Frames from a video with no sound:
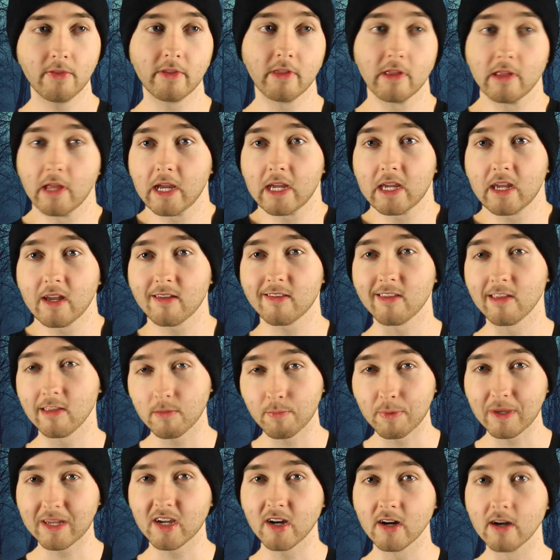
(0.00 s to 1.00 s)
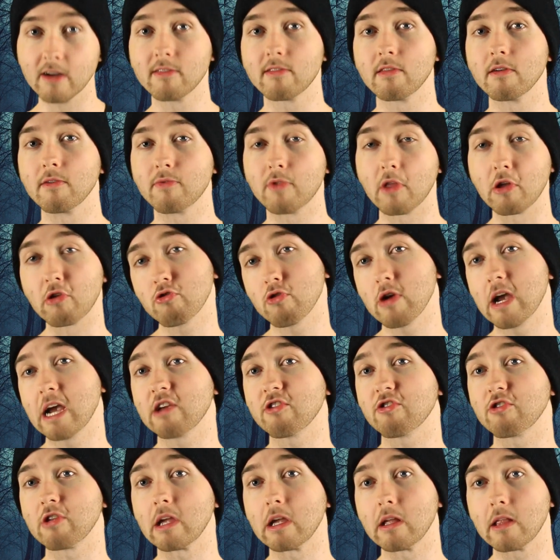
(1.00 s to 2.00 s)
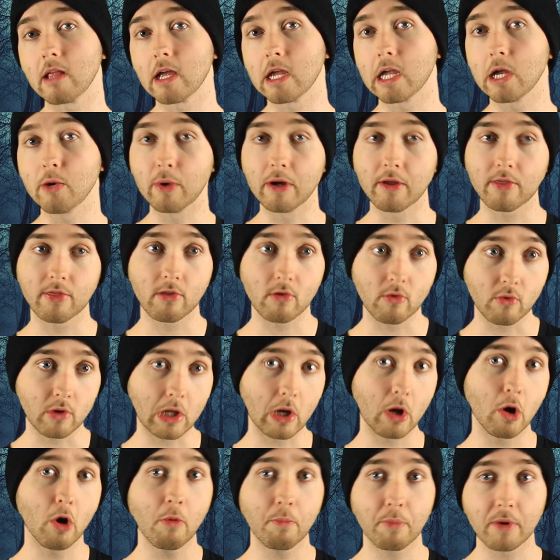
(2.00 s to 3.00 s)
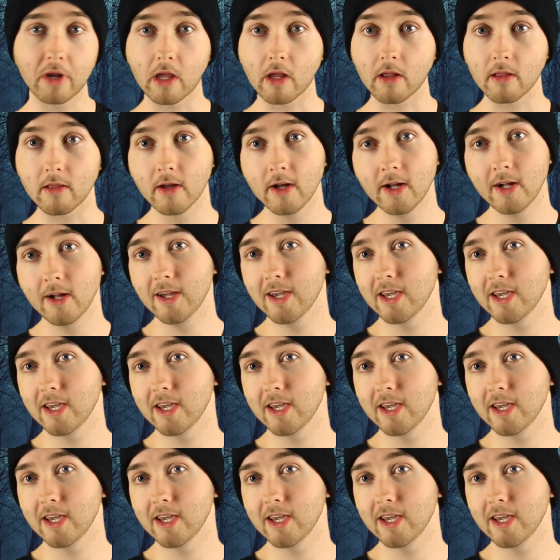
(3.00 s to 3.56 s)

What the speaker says: And I guess it's because of the tragedy that he went through in the opening.